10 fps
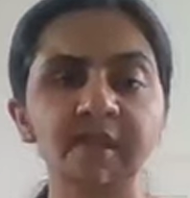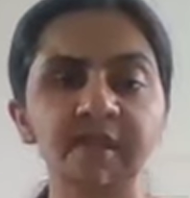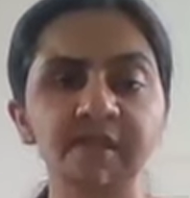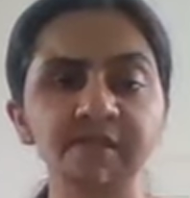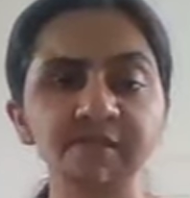
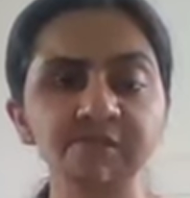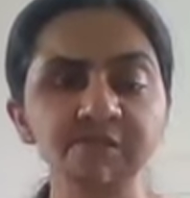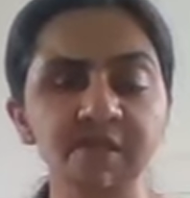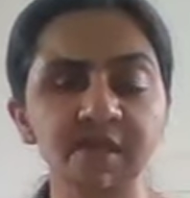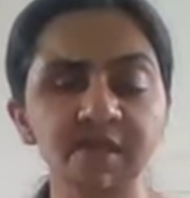And
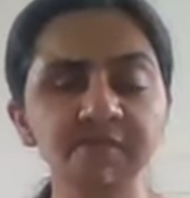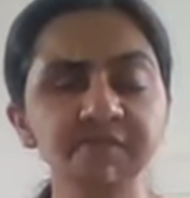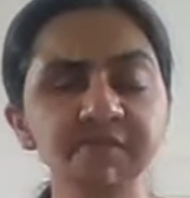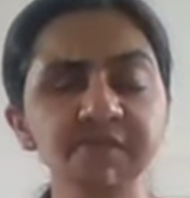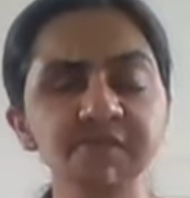
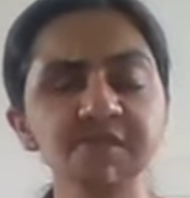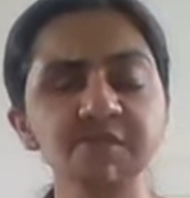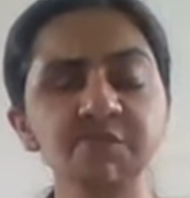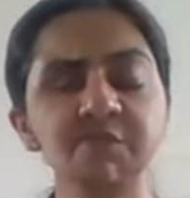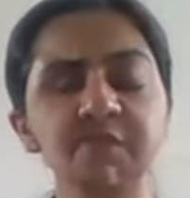now,
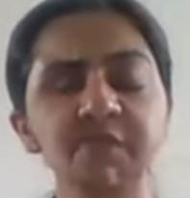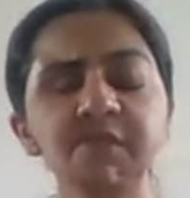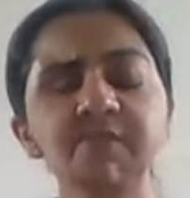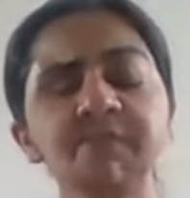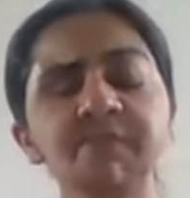slowly
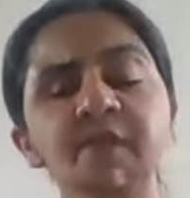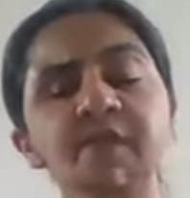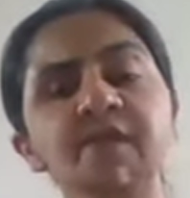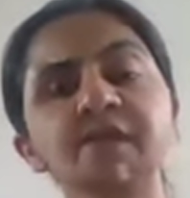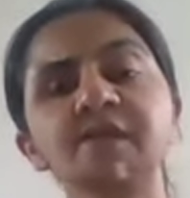
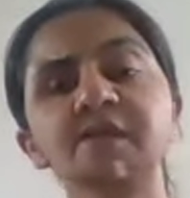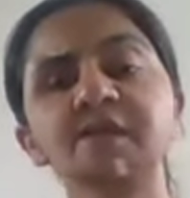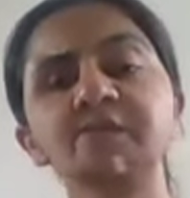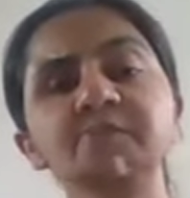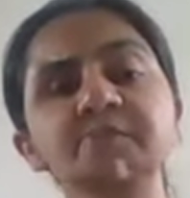
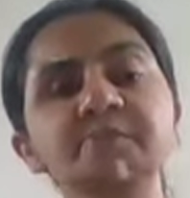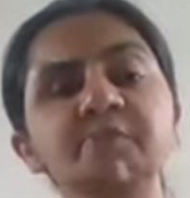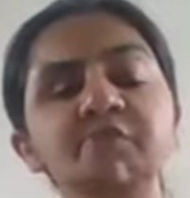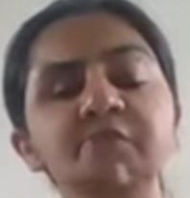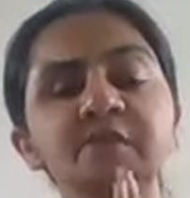rub
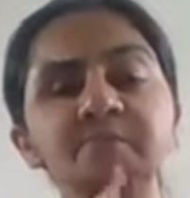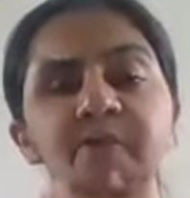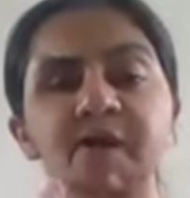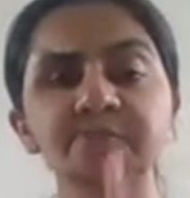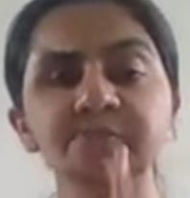both the
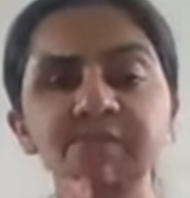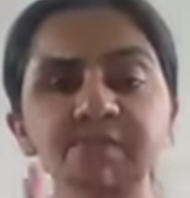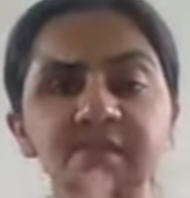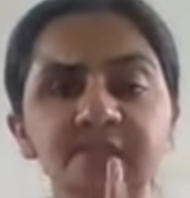palms